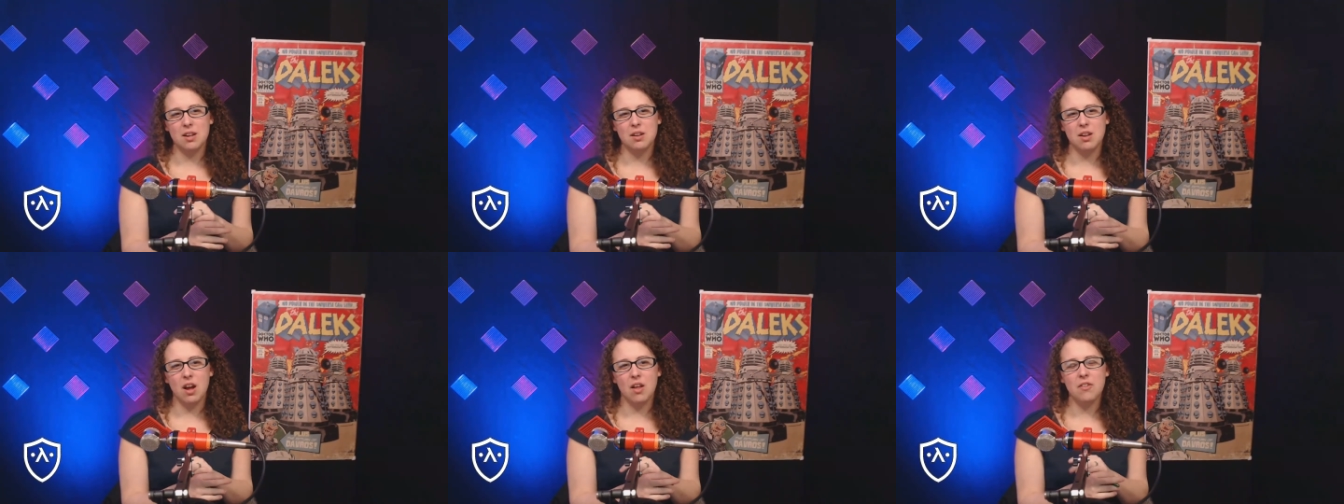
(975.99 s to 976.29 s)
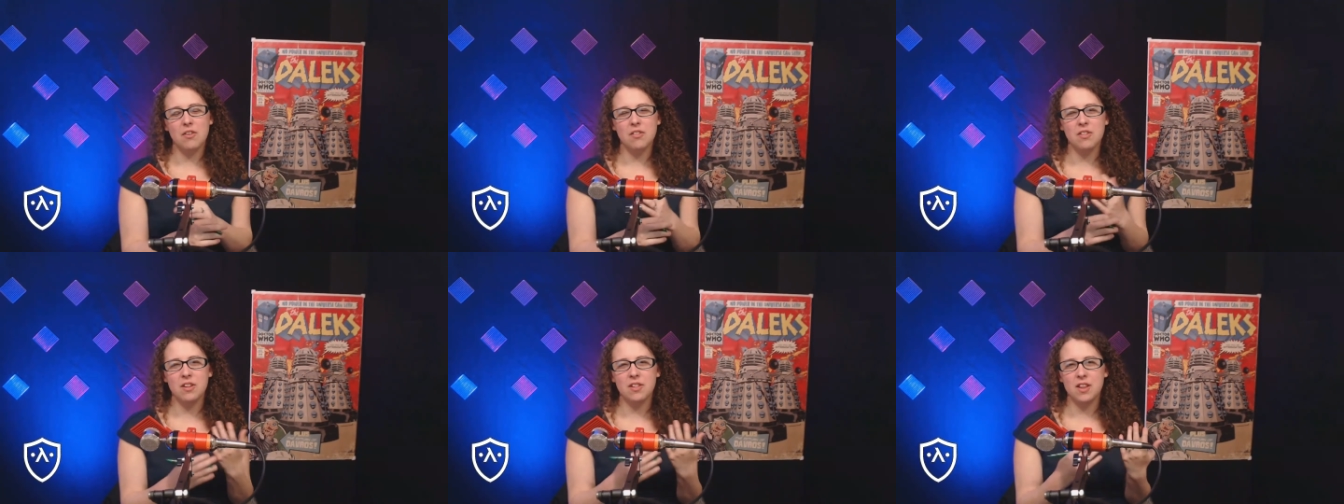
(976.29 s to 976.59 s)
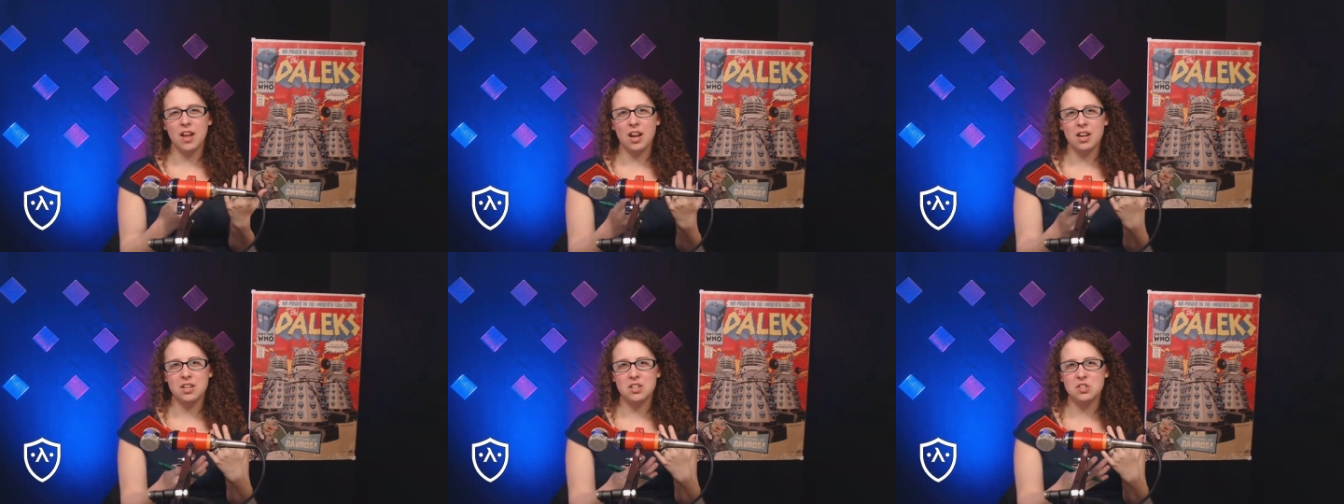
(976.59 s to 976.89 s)
Other than
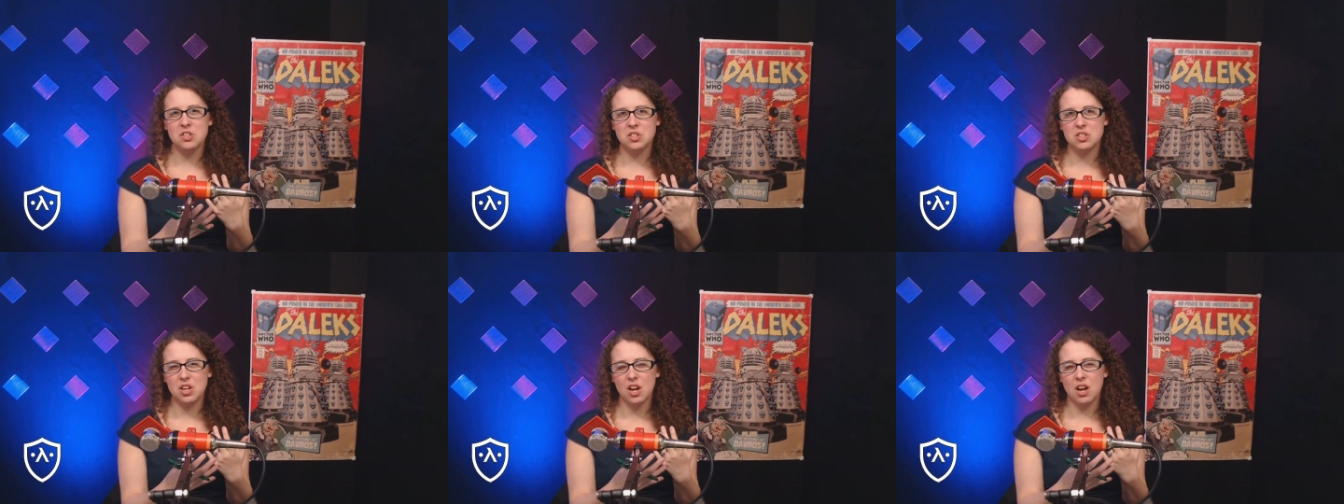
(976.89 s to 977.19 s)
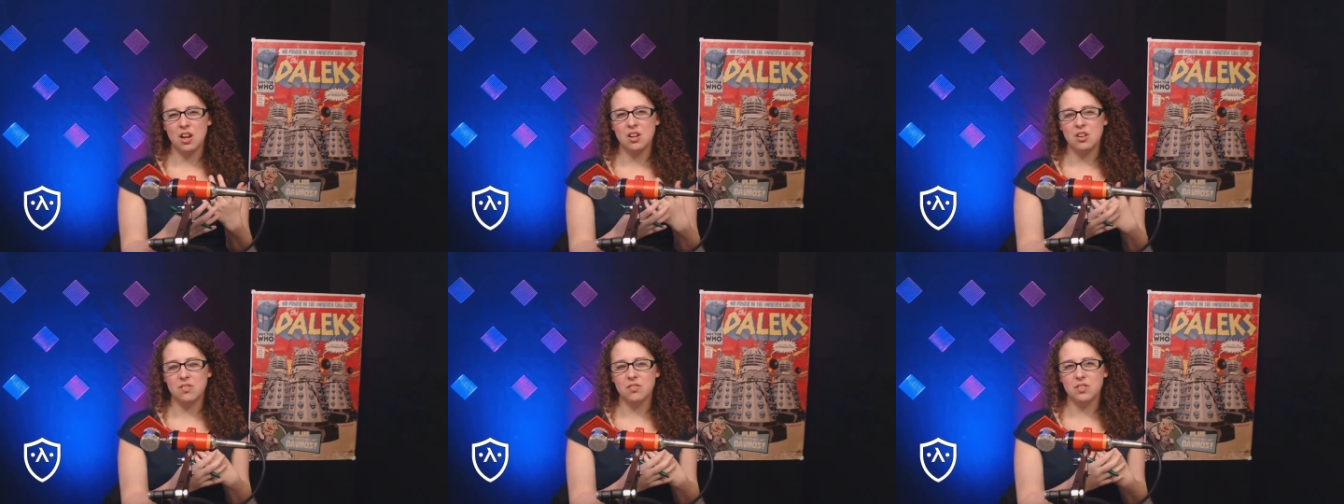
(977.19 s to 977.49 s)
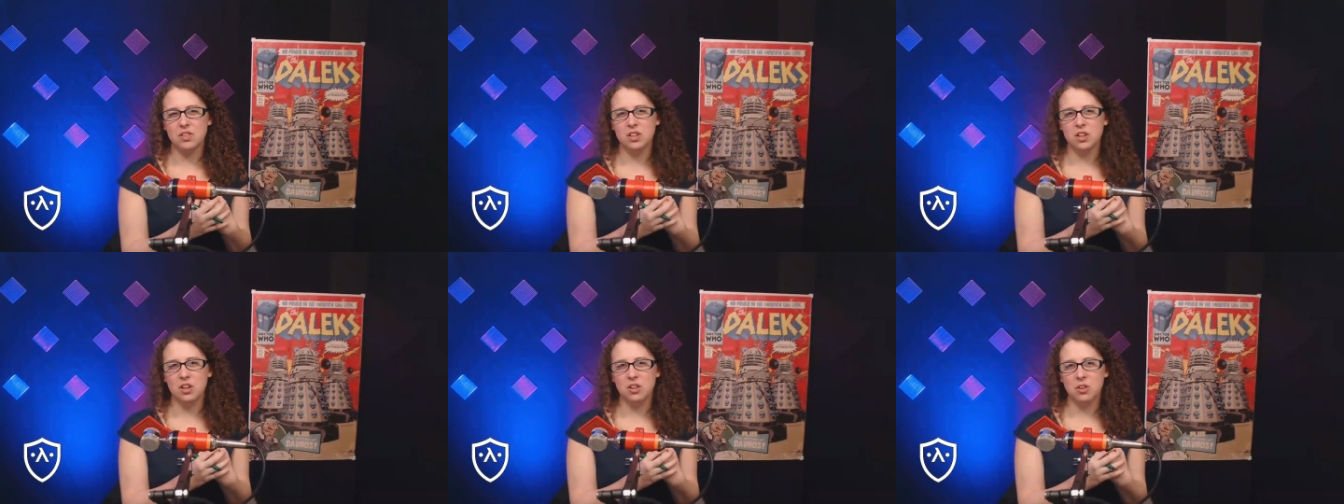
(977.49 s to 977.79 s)
that, he's just kind of
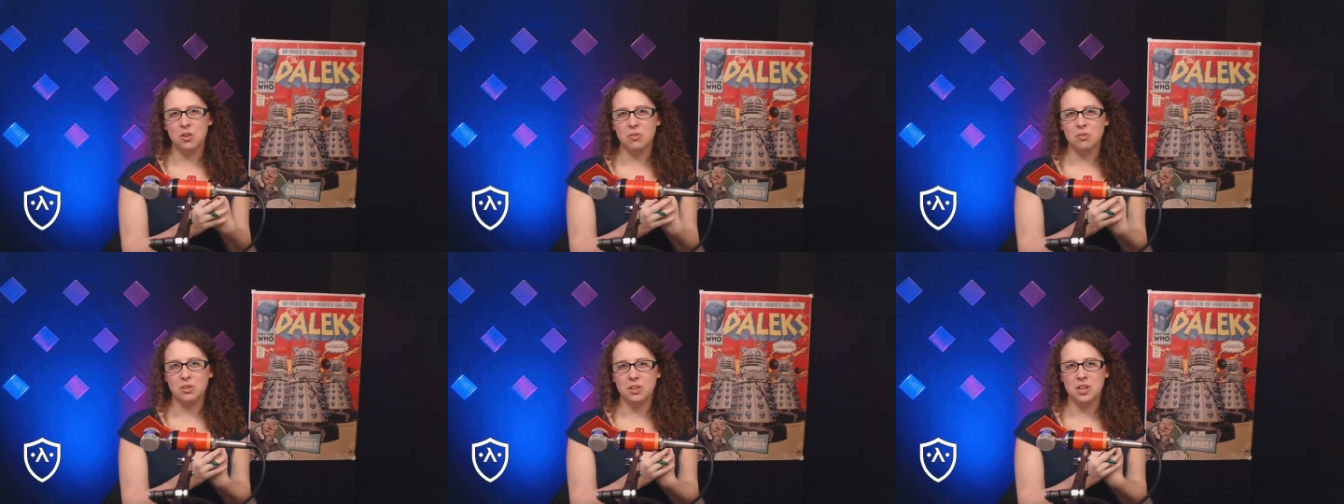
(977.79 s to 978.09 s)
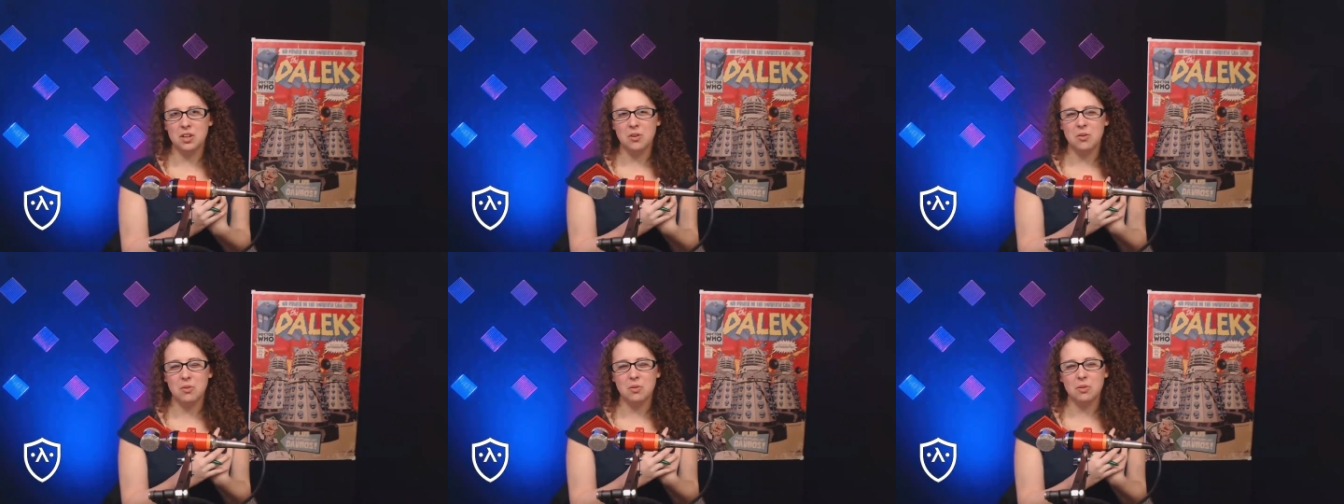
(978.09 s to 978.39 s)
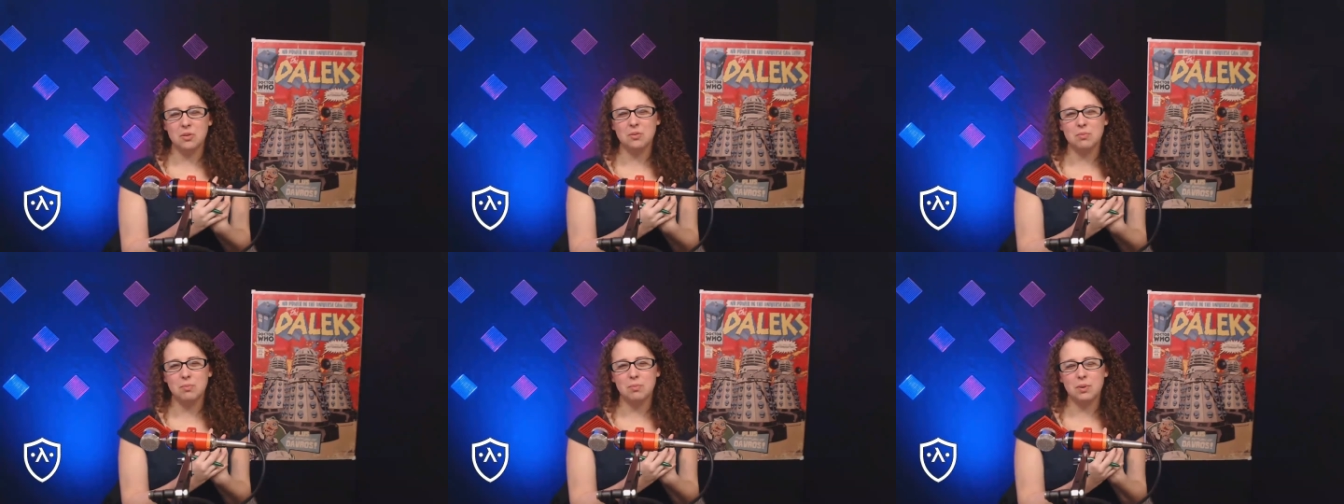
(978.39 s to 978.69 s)
a lonely
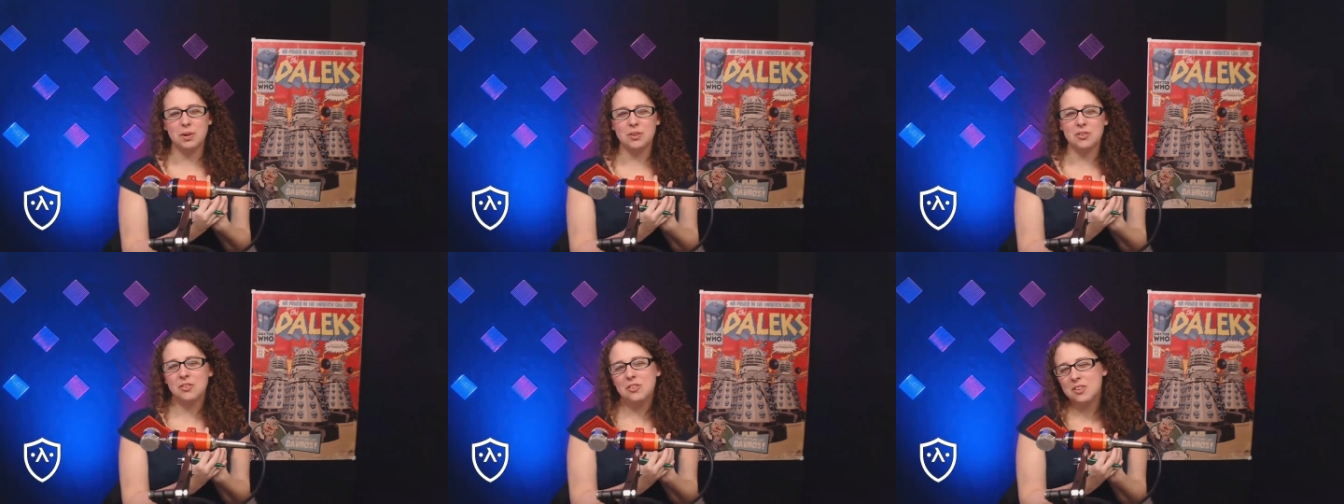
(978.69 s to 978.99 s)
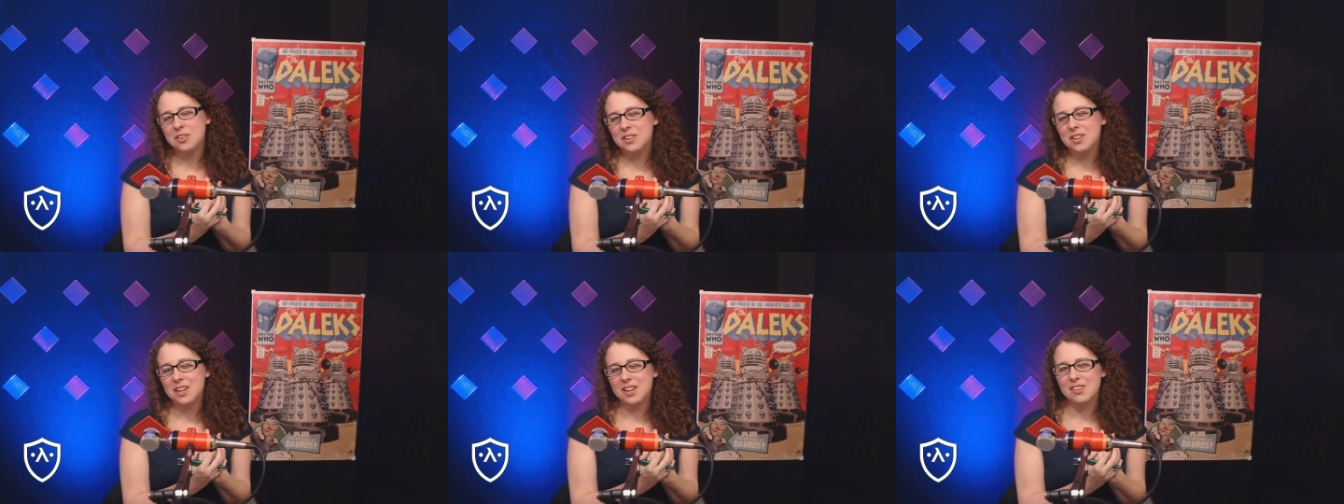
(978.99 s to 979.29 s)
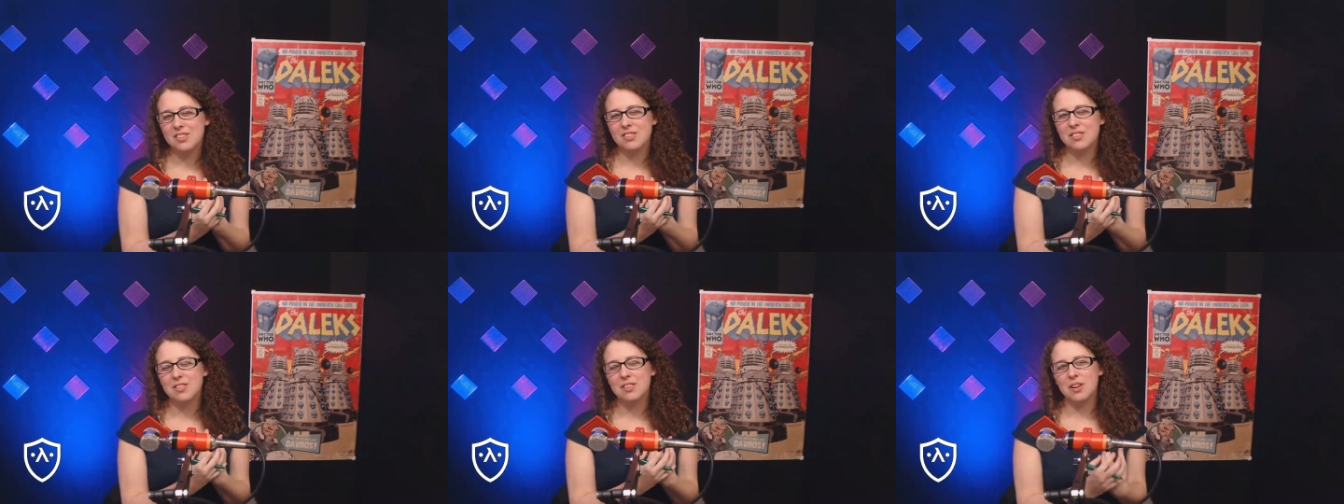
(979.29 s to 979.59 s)
old person
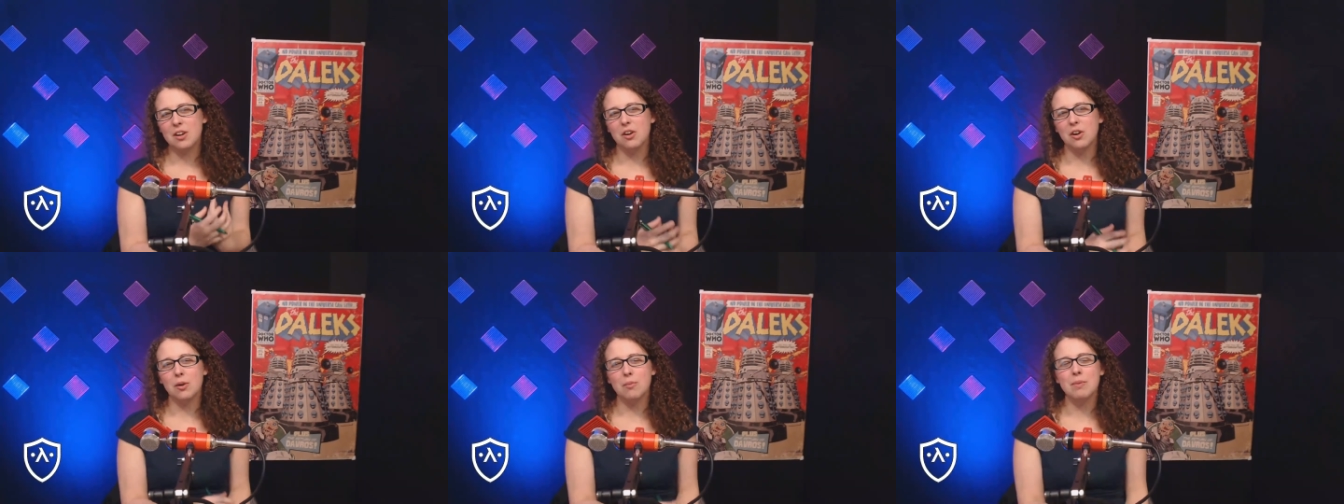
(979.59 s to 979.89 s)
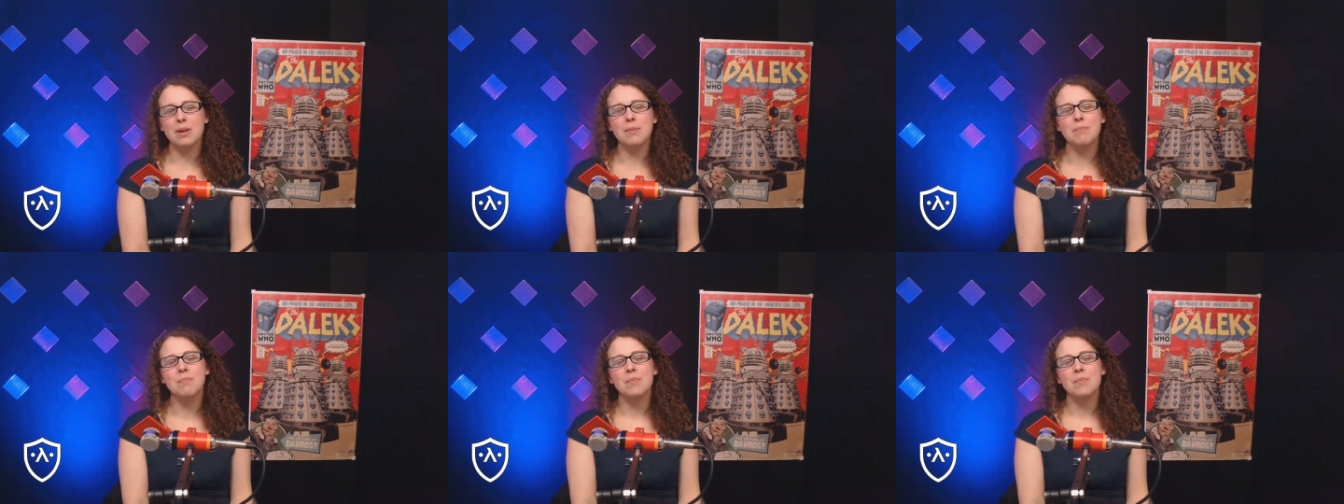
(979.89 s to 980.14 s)
that's a hermit.